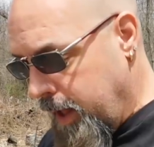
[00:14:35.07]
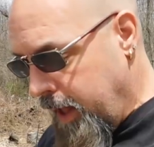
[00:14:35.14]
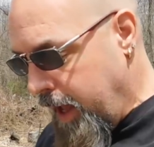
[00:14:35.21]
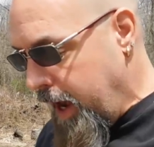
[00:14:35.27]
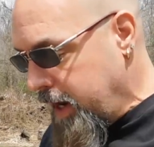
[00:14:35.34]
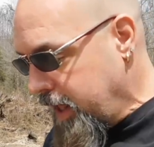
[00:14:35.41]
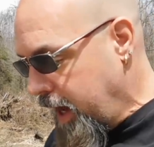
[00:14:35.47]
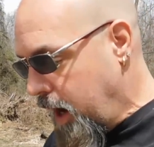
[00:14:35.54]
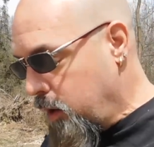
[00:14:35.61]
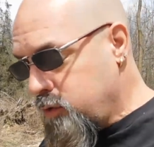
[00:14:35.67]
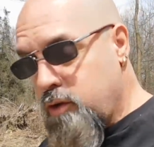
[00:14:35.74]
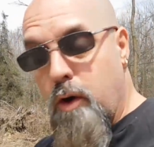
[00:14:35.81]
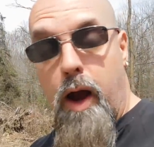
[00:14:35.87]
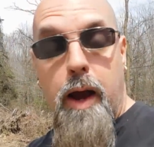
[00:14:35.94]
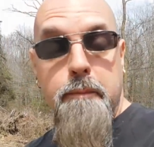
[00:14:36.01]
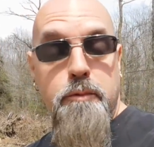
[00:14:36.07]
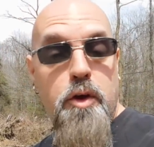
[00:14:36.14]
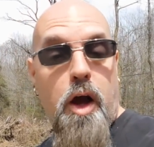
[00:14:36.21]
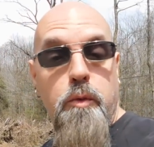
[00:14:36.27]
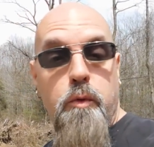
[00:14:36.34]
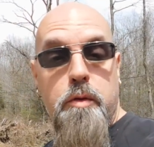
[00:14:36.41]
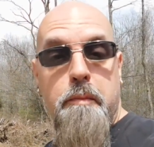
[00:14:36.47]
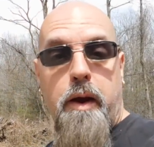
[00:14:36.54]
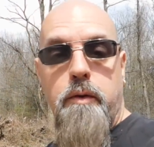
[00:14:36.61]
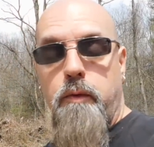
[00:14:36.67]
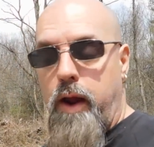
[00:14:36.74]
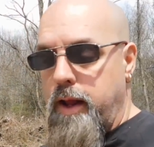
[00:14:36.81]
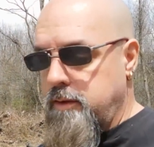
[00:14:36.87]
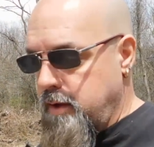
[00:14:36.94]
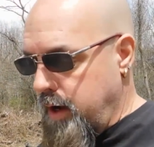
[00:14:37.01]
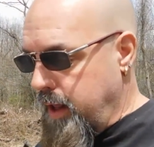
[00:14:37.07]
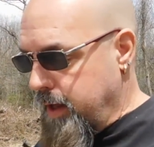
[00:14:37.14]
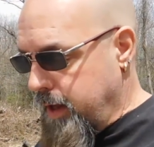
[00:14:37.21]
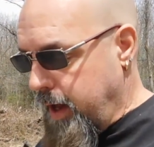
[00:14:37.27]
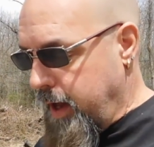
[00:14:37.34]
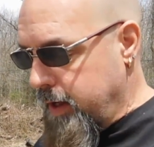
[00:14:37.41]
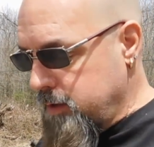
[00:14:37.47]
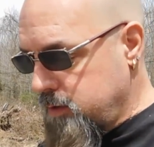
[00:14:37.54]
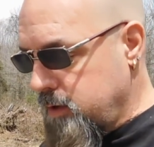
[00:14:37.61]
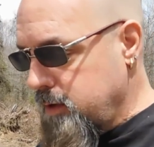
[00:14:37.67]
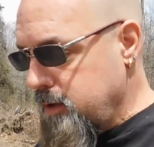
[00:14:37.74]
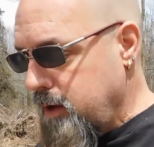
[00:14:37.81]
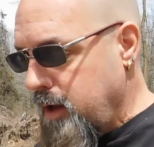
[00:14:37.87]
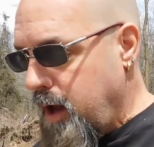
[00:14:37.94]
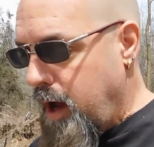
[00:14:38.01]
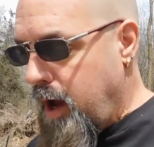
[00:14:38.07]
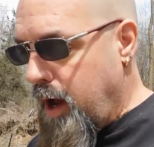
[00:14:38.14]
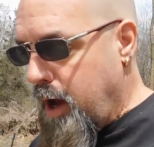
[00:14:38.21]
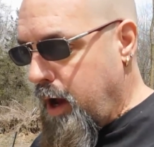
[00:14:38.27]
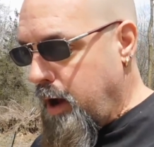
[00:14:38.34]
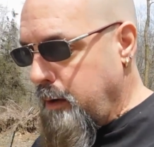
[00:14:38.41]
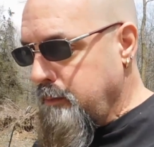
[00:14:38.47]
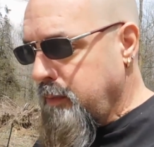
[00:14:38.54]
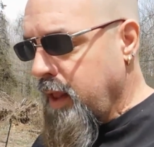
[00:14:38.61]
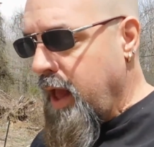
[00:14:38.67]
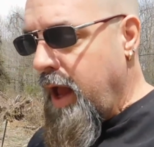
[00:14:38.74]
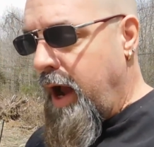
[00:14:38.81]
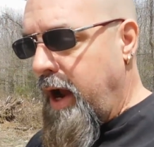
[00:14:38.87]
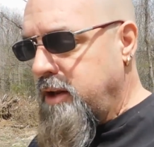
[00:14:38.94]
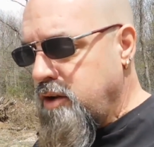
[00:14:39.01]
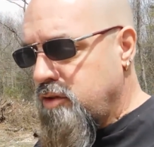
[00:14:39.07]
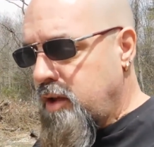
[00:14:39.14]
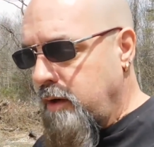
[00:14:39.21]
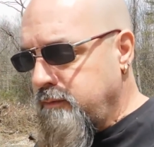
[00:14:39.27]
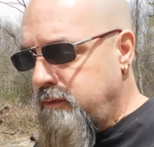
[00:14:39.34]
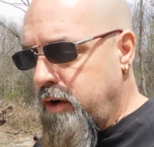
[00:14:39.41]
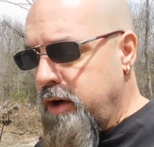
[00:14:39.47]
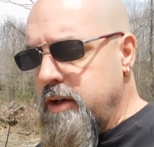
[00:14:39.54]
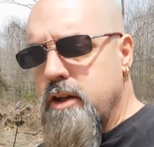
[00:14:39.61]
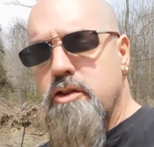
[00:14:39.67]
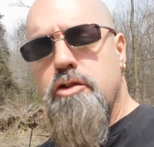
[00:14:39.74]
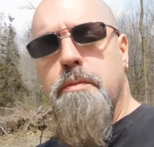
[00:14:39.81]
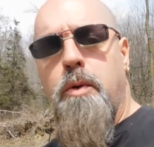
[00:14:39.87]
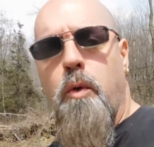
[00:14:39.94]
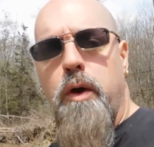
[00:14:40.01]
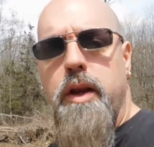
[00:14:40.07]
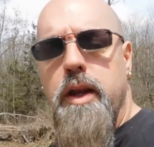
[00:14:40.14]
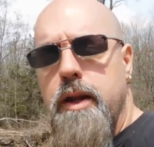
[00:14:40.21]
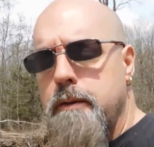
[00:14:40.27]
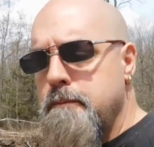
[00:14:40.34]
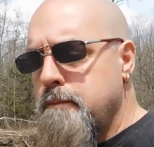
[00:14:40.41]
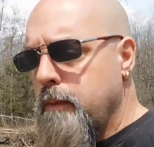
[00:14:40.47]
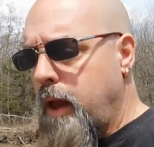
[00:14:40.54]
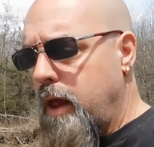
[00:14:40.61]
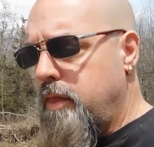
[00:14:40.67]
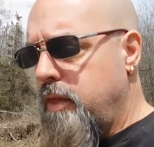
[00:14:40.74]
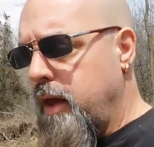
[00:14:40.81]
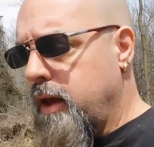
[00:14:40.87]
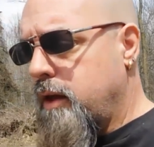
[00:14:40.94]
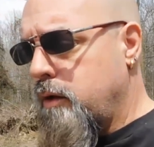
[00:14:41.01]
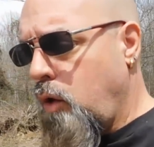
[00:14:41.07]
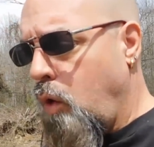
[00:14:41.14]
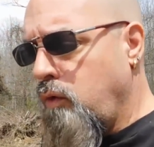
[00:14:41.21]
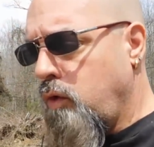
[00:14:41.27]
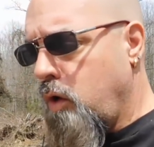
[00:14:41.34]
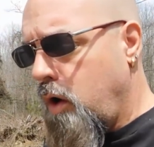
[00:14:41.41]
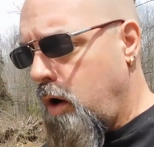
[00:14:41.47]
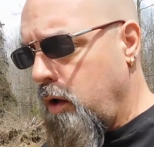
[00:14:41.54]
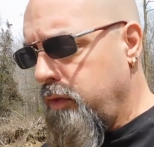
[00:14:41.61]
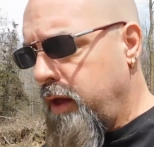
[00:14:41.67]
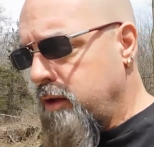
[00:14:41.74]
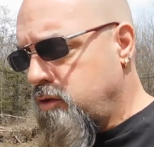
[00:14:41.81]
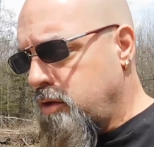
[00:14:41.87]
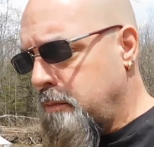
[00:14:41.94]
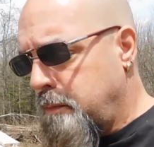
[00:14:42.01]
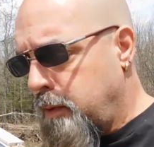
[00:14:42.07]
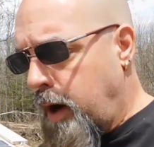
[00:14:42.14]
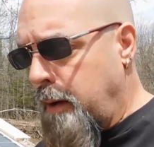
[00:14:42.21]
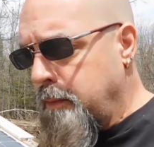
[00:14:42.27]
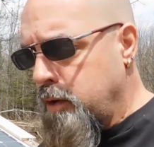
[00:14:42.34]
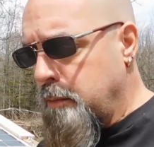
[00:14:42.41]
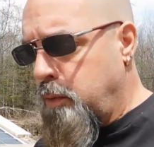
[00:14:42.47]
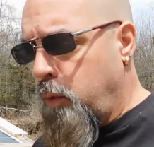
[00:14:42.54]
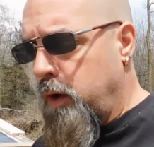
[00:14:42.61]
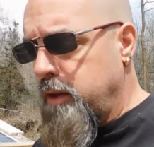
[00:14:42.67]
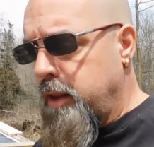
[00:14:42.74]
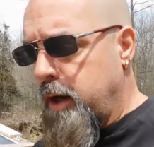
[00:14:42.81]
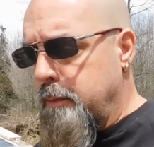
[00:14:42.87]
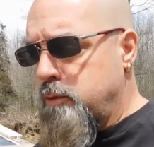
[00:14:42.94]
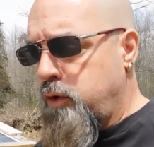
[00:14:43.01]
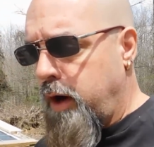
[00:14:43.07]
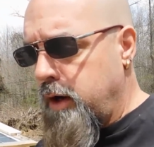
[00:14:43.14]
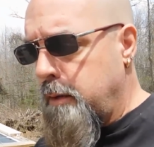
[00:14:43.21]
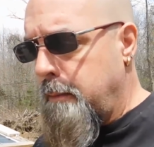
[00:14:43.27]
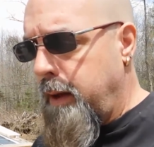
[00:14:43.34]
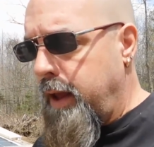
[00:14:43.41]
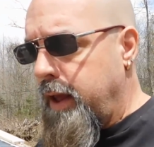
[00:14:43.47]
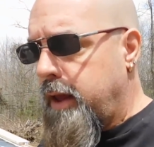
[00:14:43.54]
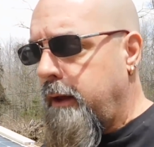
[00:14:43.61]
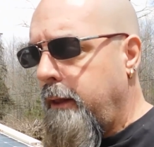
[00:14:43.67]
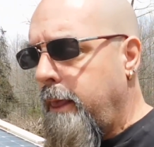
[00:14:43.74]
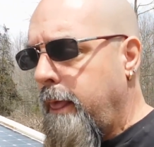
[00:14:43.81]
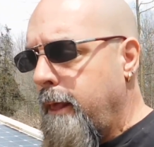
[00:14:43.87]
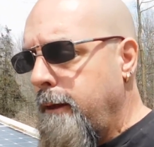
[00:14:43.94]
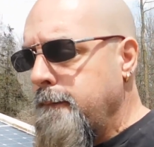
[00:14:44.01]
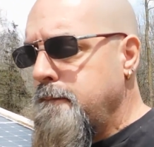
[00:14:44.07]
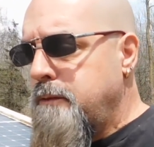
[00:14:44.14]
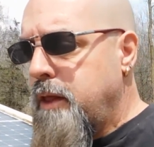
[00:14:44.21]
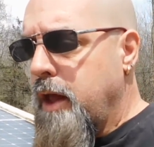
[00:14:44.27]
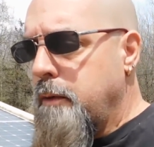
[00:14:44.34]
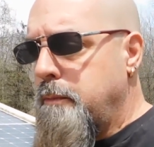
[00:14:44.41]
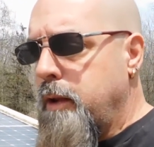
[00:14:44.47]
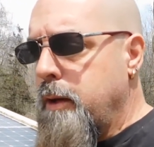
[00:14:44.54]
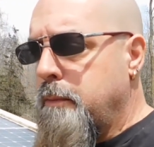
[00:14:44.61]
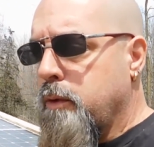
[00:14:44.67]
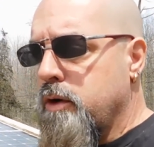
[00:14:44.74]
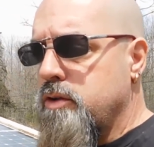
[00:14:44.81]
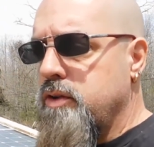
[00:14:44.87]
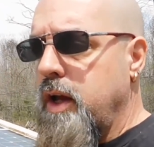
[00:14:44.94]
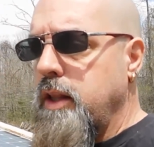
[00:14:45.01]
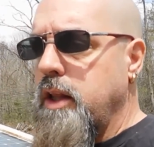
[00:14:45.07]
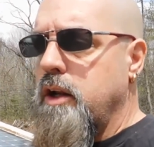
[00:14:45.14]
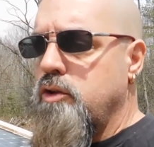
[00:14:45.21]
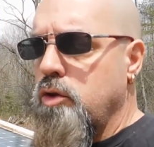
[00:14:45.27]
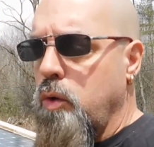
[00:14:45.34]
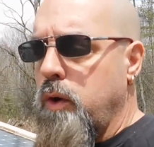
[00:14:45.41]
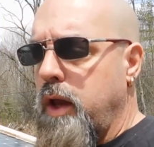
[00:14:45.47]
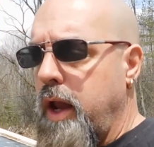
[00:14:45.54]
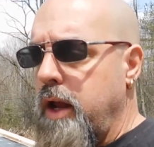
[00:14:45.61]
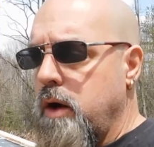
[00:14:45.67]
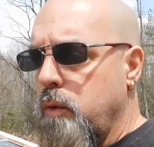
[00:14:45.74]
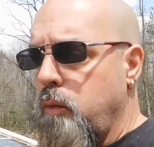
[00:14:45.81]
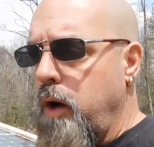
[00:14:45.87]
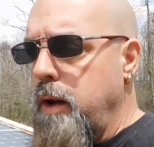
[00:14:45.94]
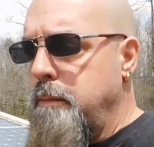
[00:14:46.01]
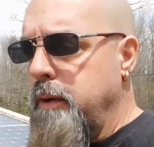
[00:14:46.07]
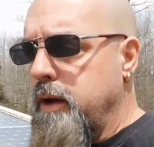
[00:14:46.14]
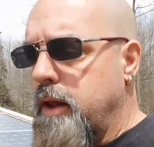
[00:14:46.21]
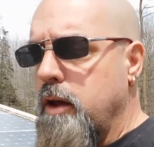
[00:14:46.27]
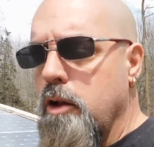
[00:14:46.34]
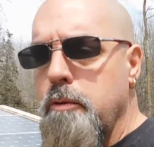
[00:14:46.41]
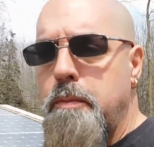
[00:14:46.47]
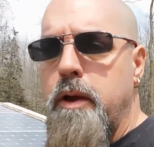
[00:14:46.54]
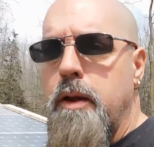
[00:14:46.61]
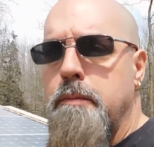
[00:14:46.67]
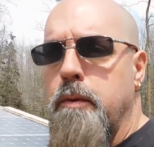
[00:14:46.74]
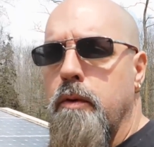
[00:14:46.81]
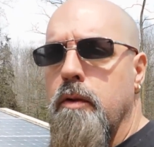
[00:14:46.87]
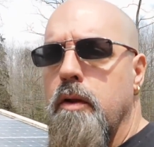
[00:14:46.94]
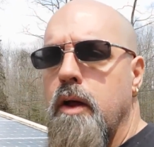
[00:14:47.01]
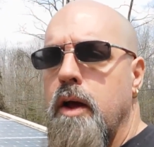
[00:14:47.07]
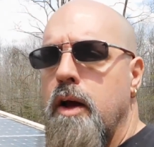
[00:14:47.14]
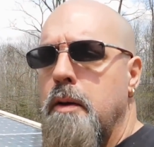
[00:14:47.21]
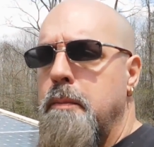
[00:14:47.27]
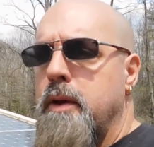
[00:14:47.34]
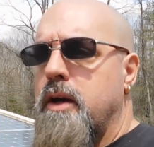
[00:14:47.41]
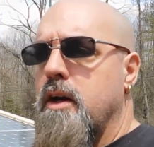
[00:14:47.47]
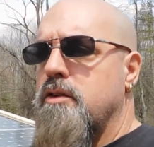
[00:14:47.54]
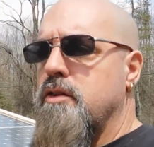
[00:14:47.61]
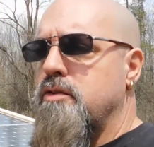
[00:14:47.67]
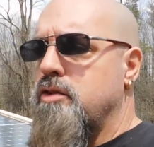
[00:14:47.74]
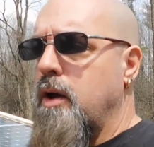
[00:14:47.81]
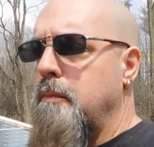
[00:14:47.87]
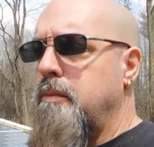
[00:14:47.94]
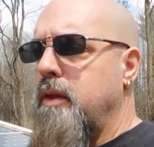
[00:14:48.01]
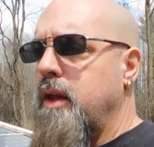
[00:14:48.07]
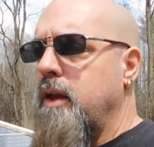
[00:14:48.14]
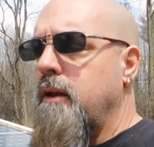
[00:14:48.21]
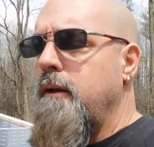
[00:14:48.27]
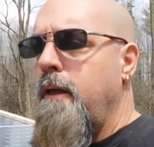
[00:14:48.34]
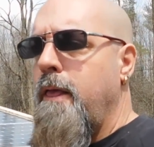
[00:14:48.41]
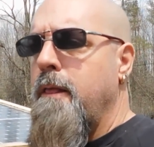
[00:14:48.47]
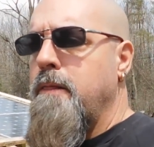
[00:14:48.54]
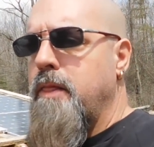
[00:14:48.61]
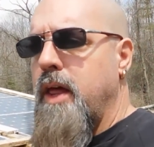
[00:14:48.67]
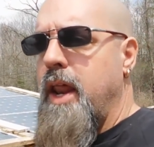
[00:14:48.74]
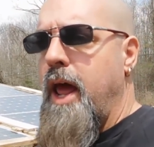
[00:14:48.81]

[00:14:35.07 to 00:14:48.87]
Anyhow, so I'm done with my rant today, guys. Um, I just, I'm very disappointed, I think, overall. That's the, probably the point that I'm trying to make, that people are saying that it's okay to rape and kill people because of something that